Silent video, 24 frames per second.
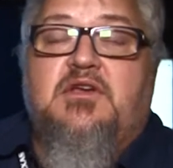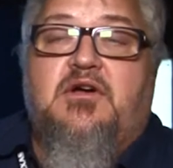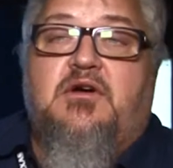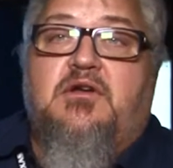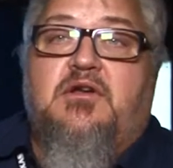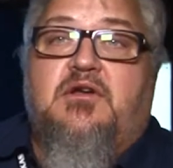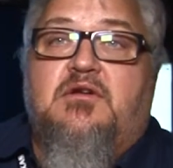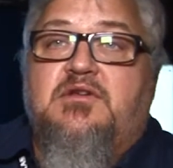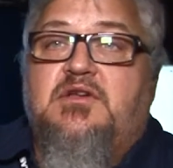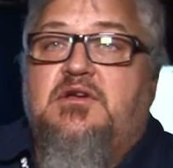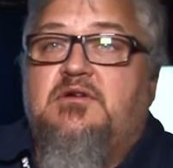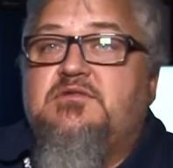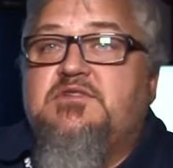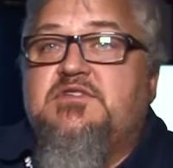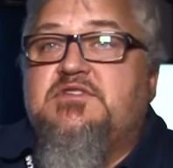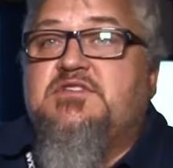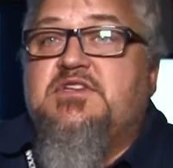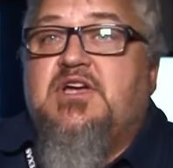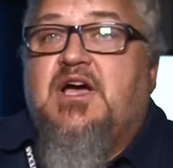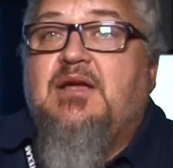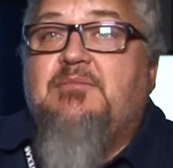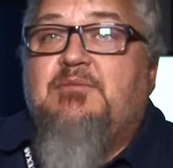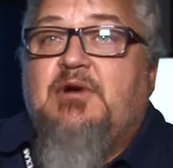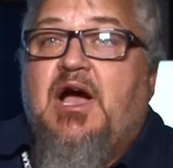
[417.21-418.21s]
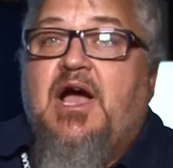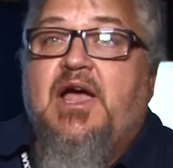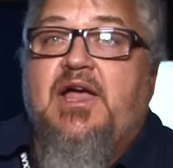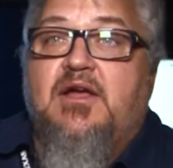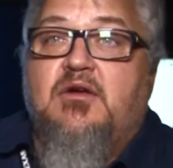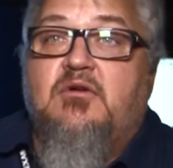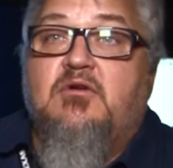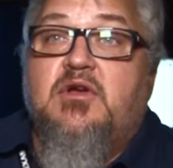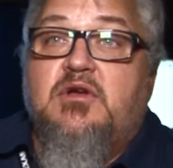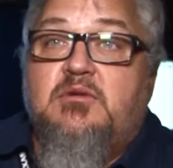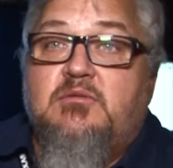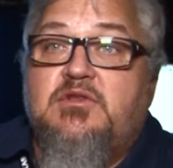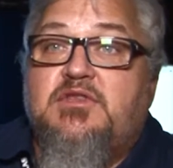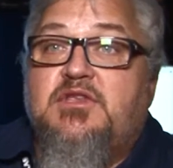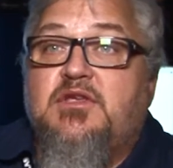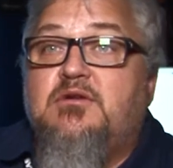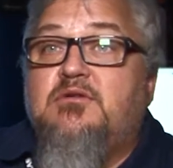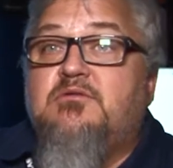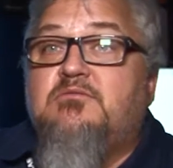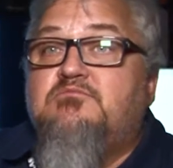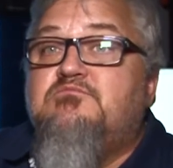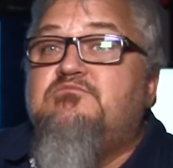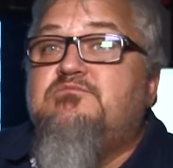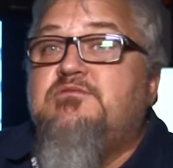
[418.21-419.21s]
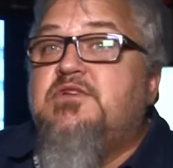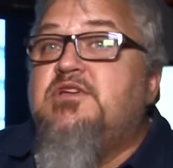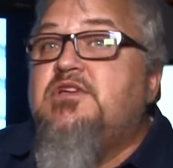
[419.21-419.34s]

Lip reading: Don't just type, I agree with you.